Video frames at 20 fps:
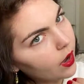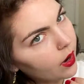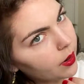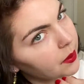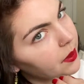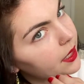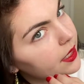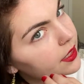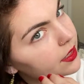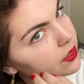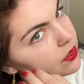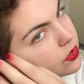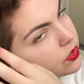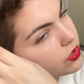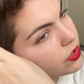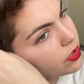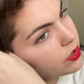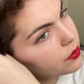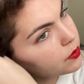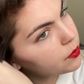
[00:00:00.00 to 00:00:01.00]
All right, let's
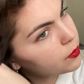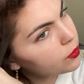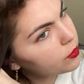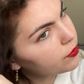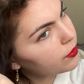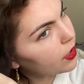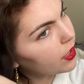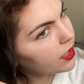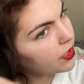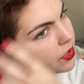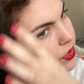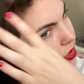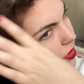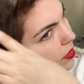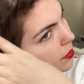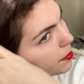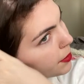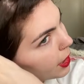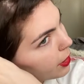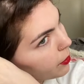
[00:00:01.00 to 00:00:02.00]
just move on to
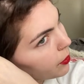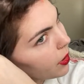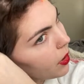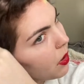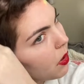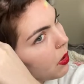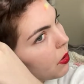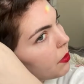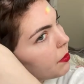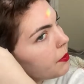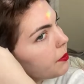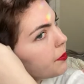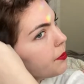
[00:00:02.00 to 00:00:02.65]
the big roll.